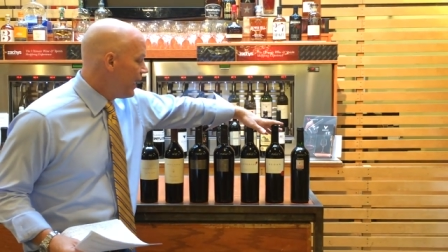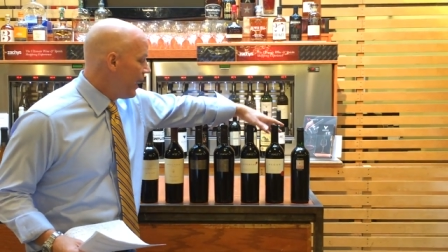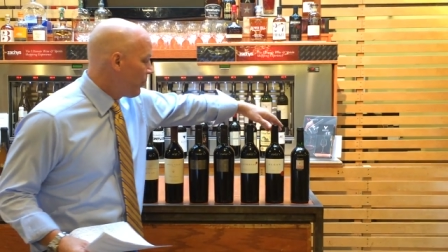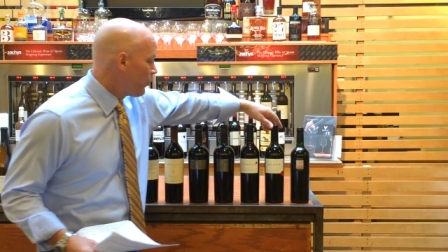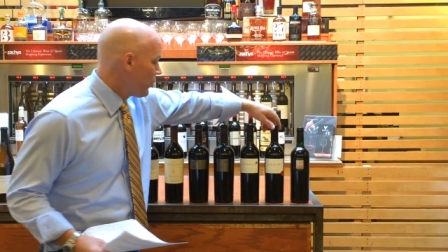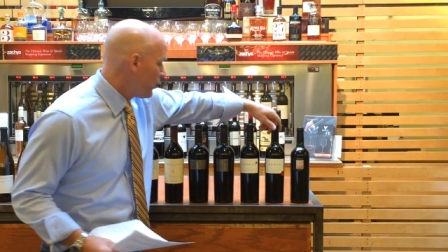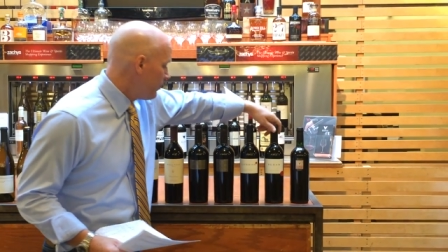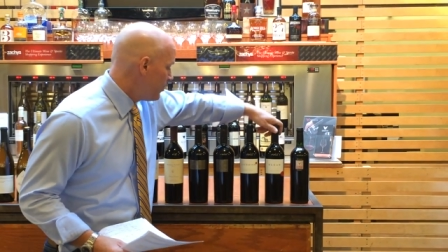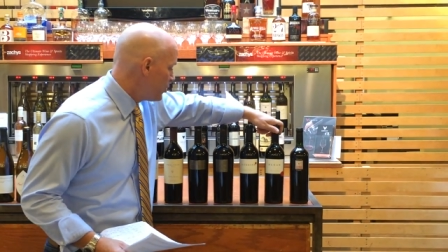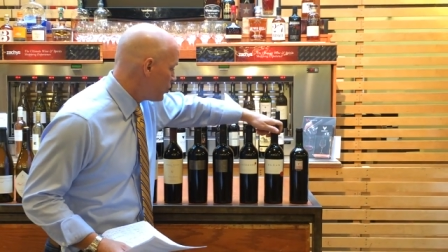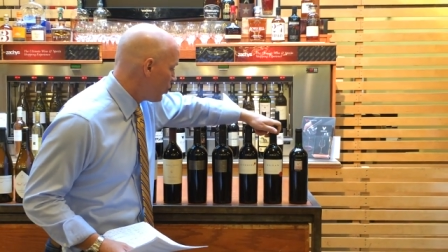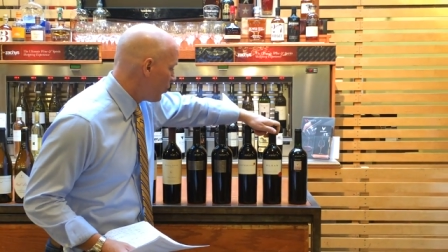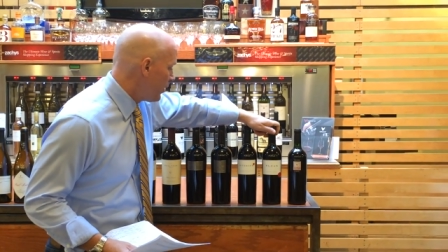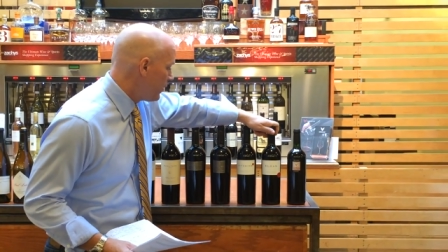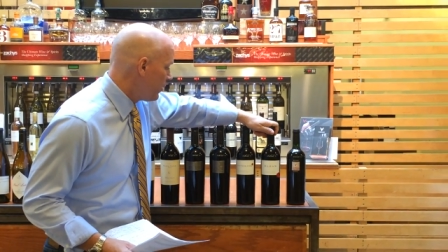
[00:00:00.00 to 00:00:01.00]
and we're going to be
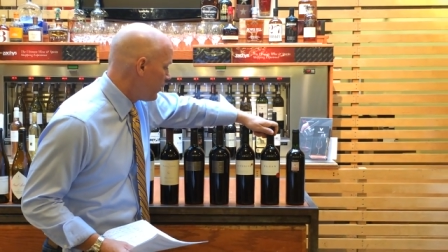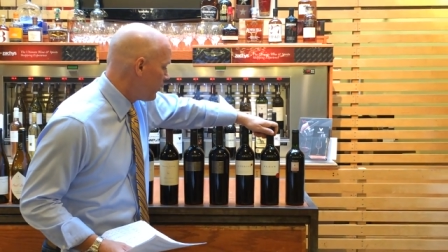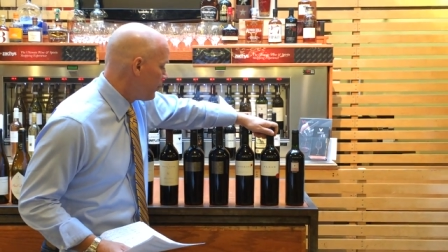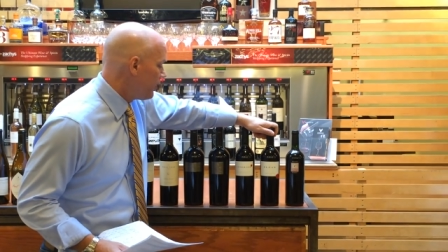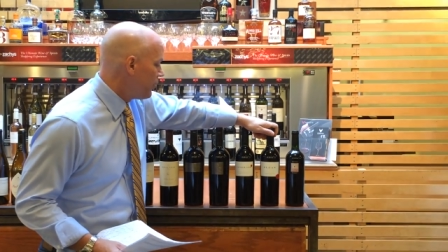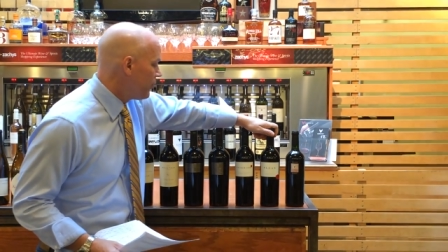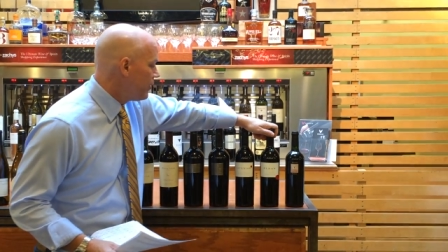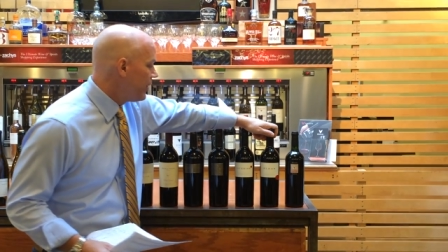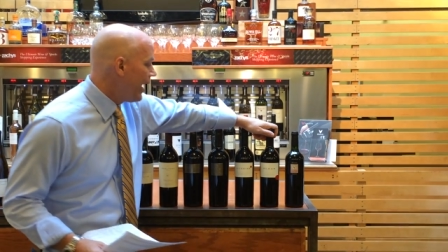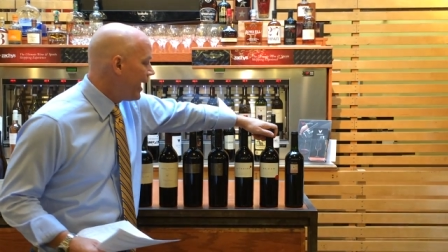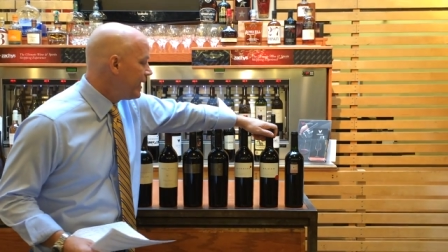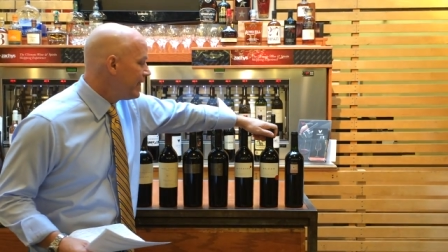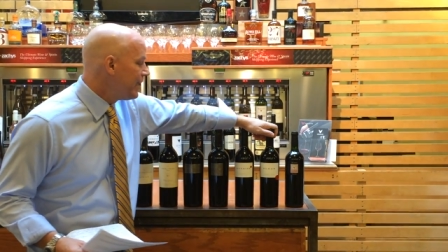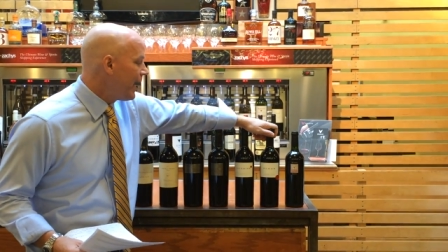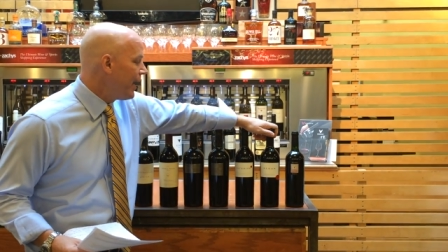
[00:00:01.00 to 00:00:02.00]
showing their, their
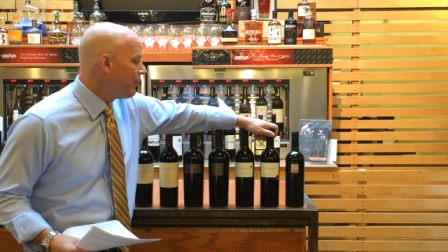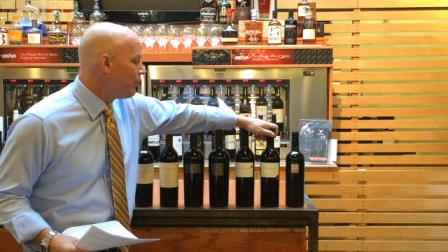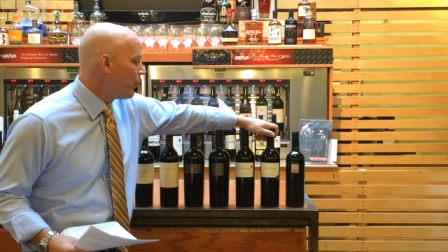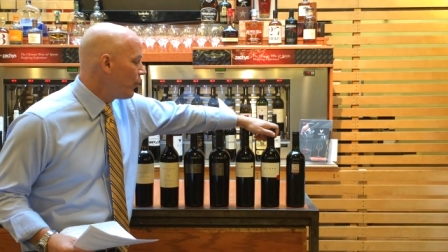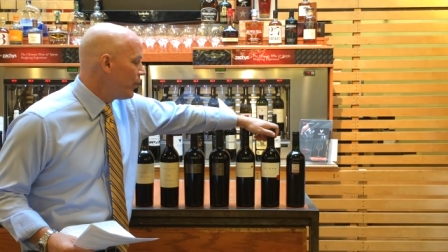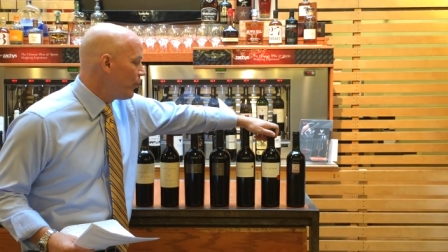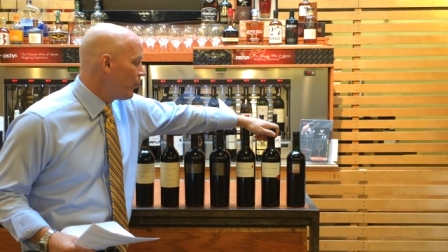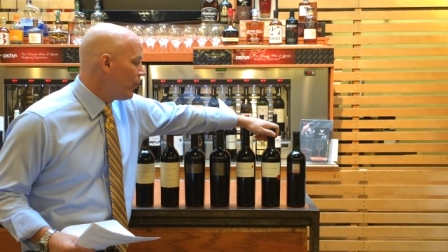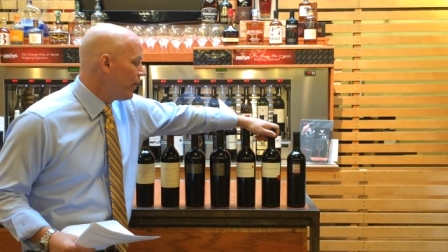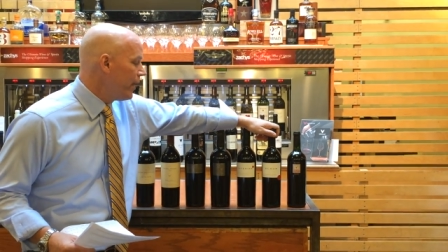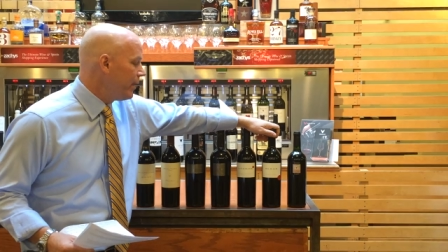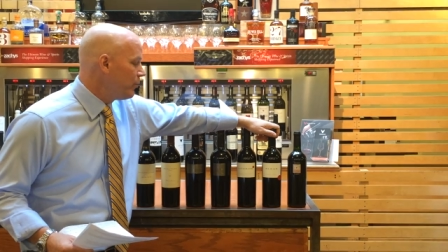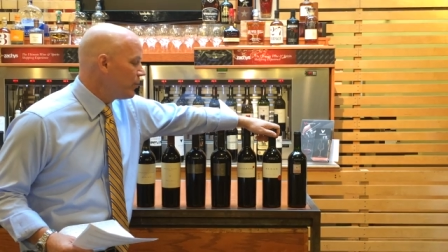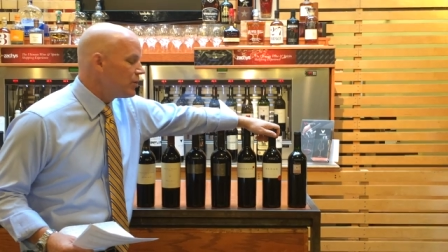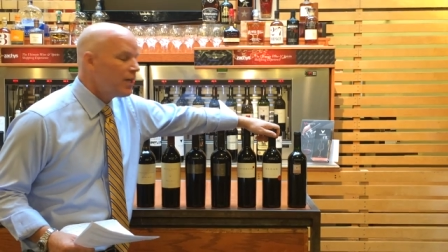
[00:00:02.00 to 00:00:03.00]

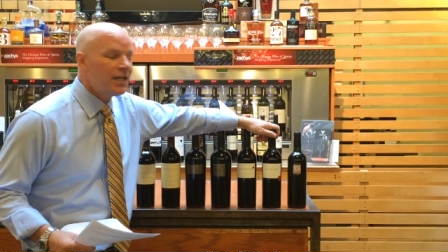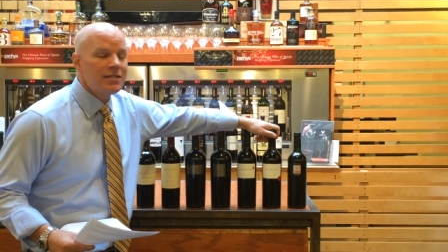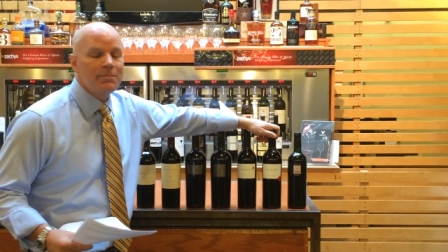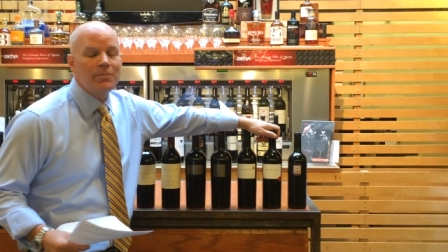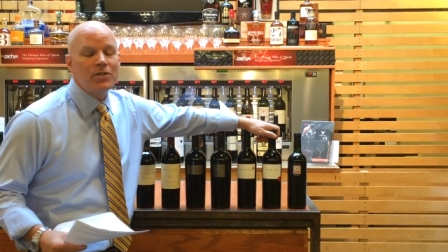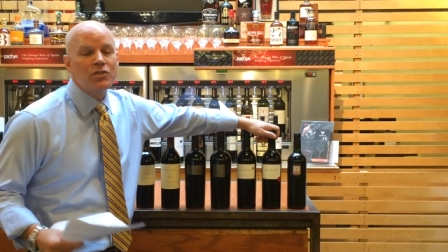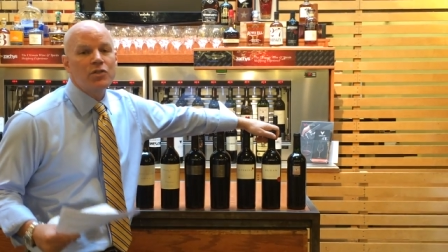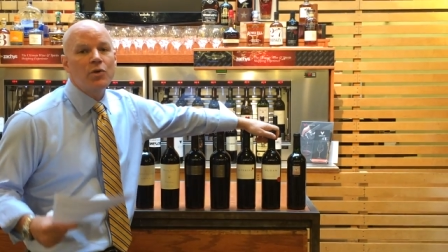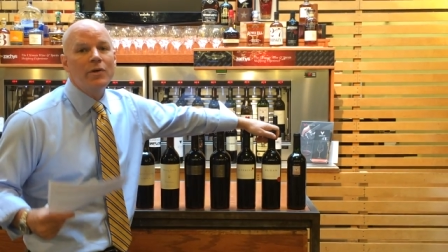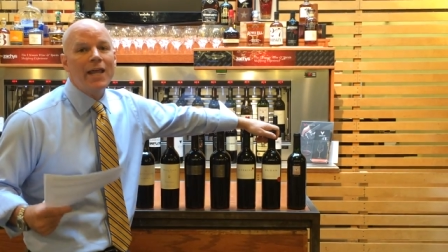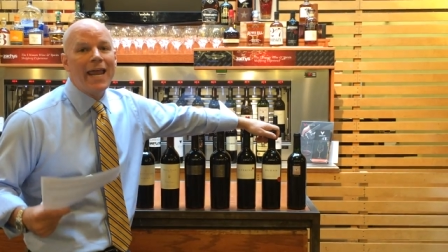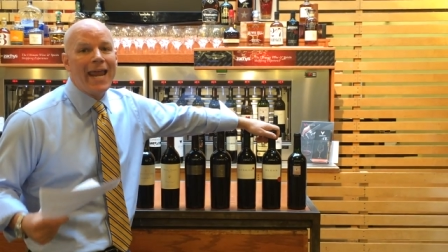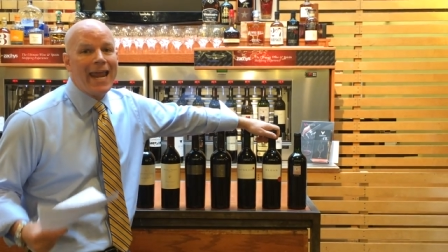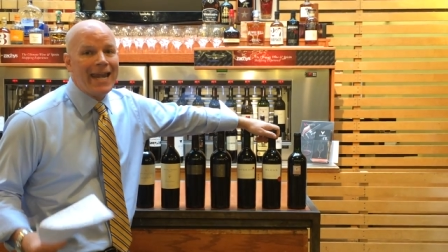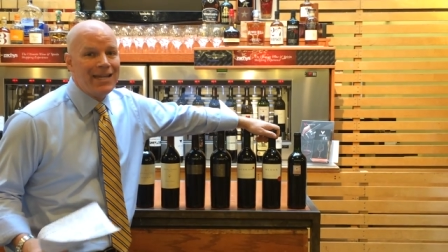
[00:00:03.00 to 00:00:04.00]
99.1, which hasn't been shown
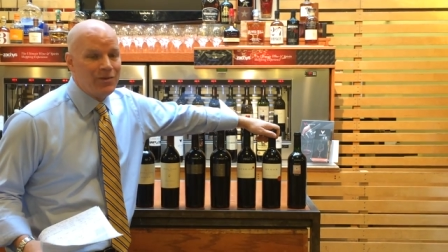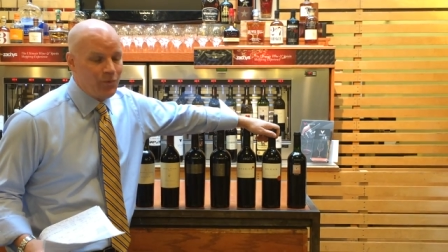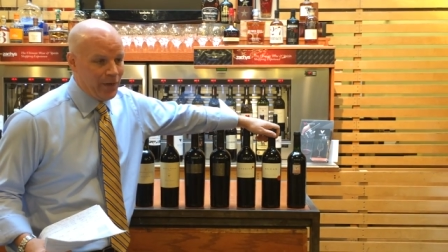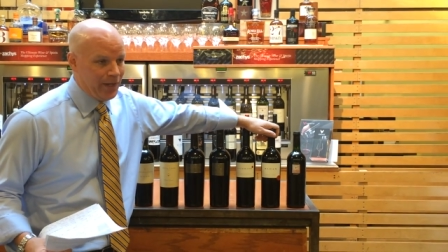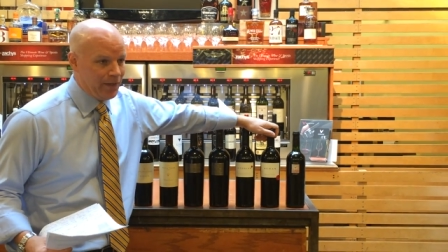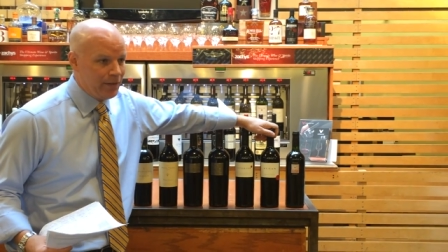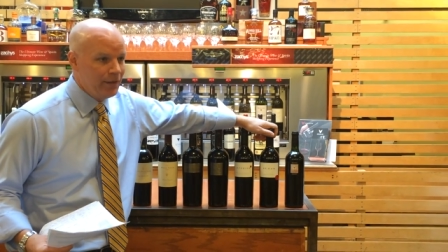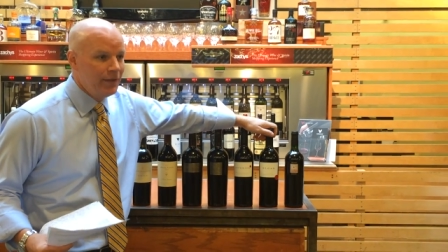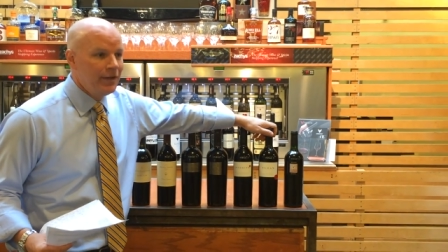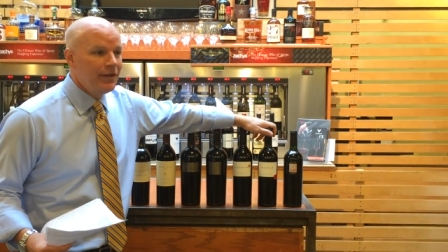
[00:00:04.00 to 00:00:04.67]
anywhere.